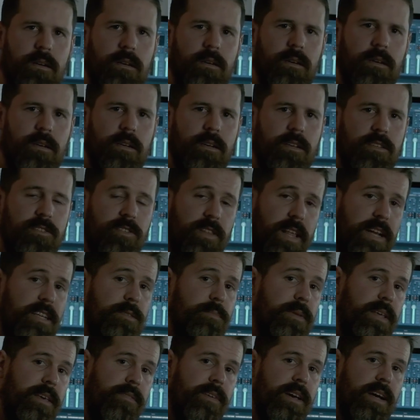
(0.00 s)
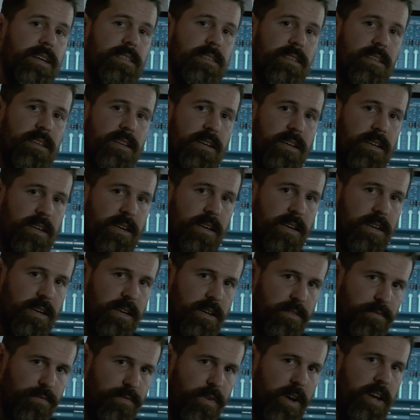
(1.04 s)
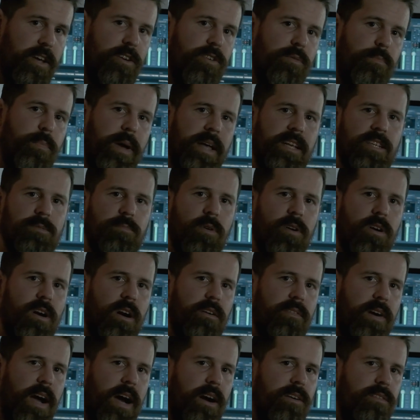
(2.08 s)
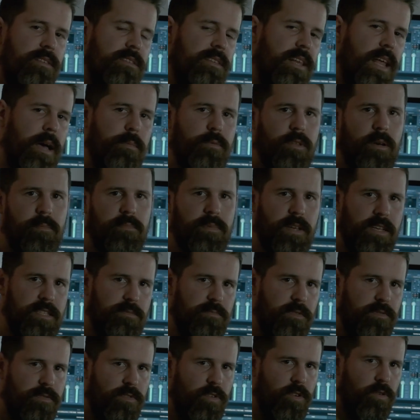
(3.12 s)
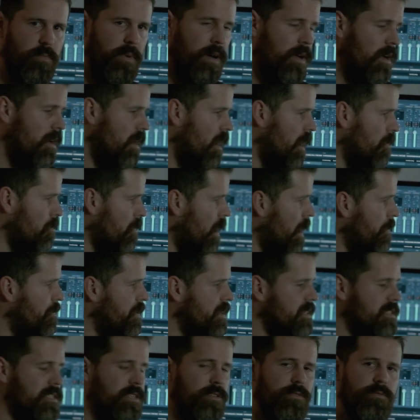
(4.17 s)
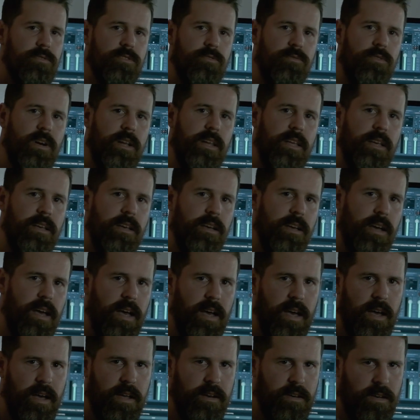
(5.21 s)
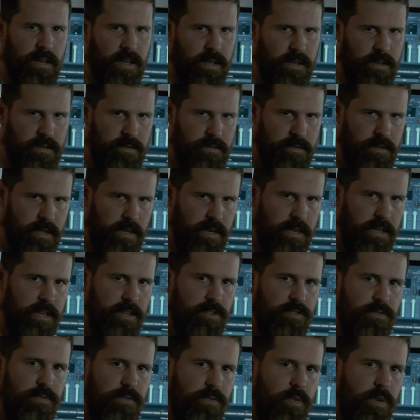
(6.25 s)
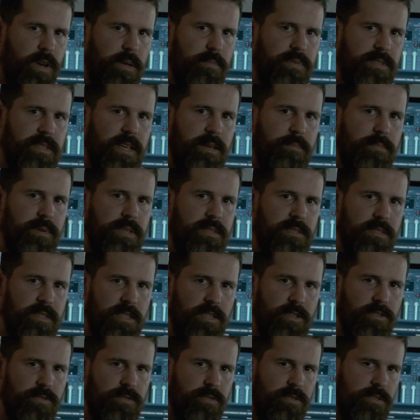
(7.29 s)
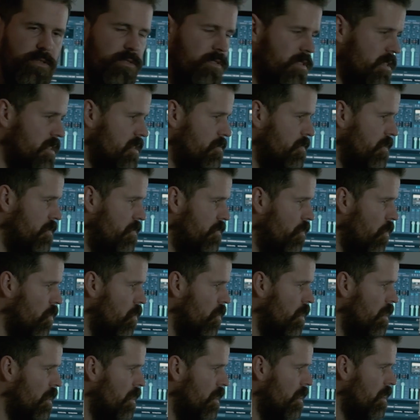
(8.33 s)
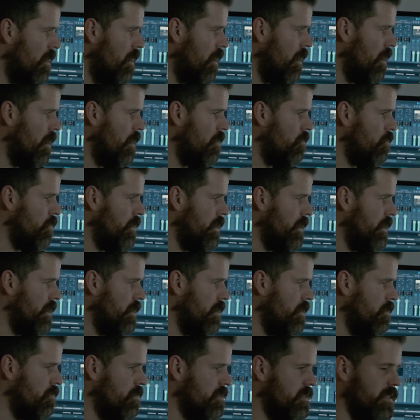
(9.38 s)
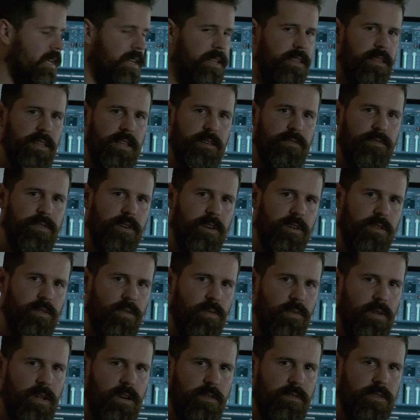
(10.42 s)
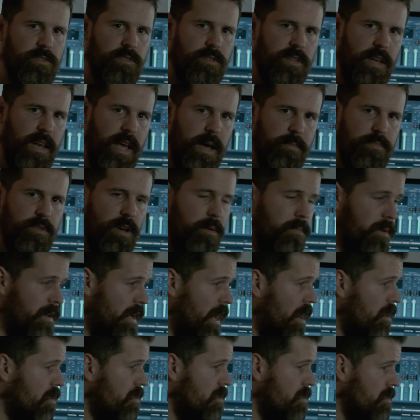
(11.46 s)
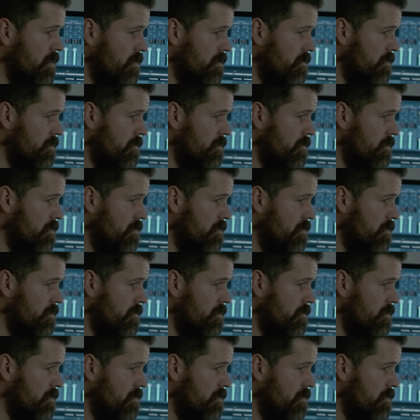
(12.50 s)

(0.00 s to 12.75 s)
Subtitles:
So that has been giving us a very good benchmark of how this laptop does perform. My PC was running at like 30 to 40% PCU usage before we were sending the info all over to the laptop, and now